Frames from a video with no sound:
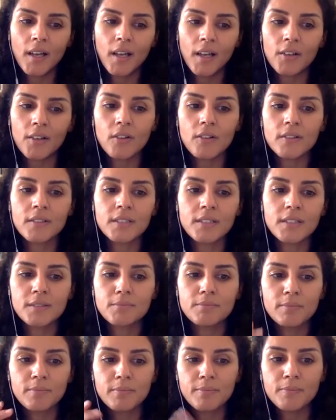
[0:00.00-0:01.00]
and all these
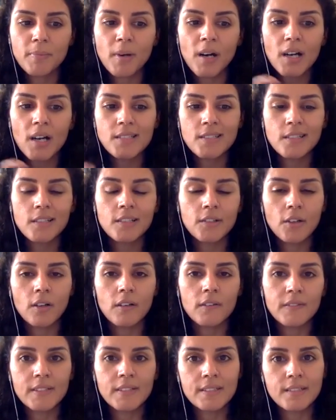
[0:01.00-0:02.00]
parcel it
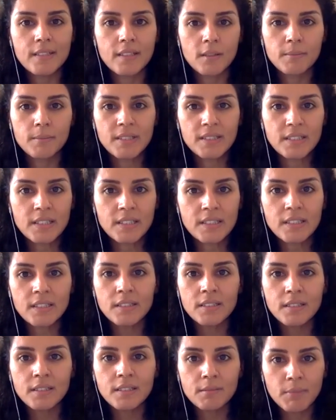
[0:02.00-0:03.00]
off as little
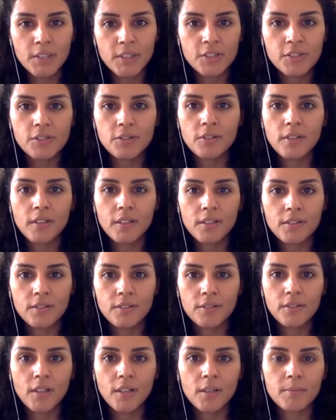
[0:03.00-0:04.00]
businesses and make sure that, you
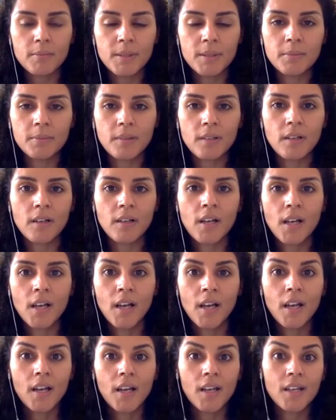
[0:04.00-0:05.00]
know, young people are
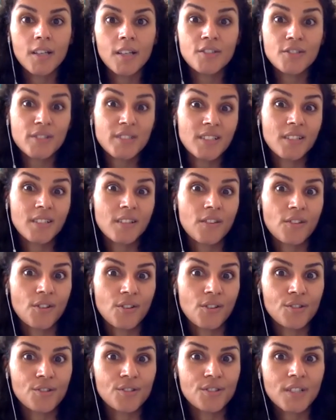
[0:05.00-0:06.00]
interested in
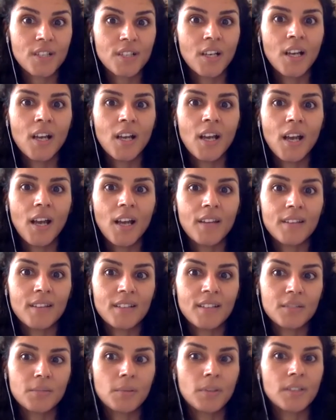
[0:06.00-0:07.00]
those. And
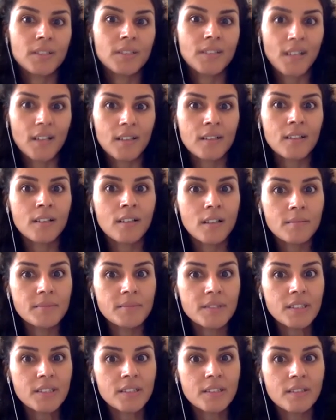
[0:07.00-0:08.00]
that's where tech
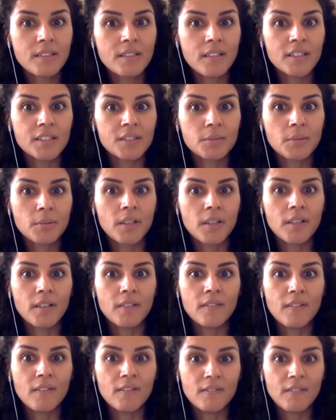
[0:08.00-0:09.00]
comes in. That's where
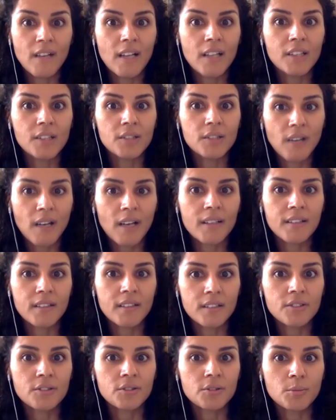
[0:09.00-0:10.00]
value
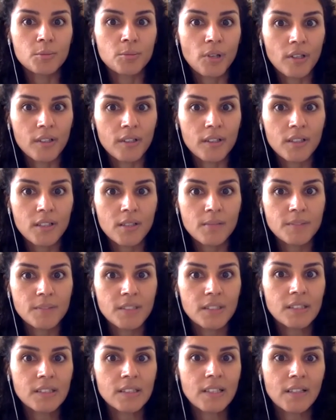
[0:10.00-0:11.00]
adding to a product comes
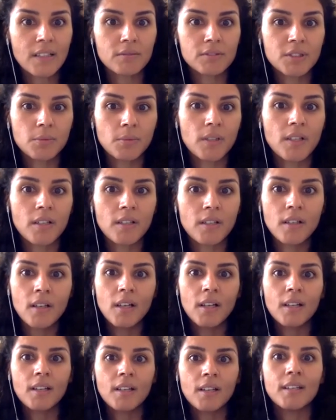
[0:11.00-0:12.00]
in. That's where
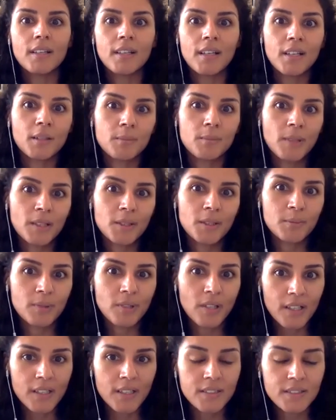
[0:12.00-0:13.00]
they get a better
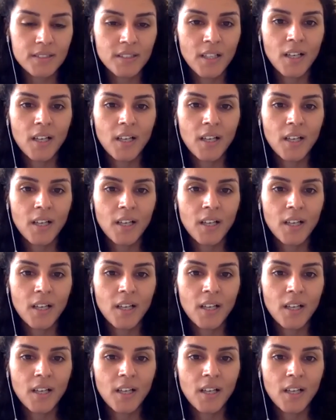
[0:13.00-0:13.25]
price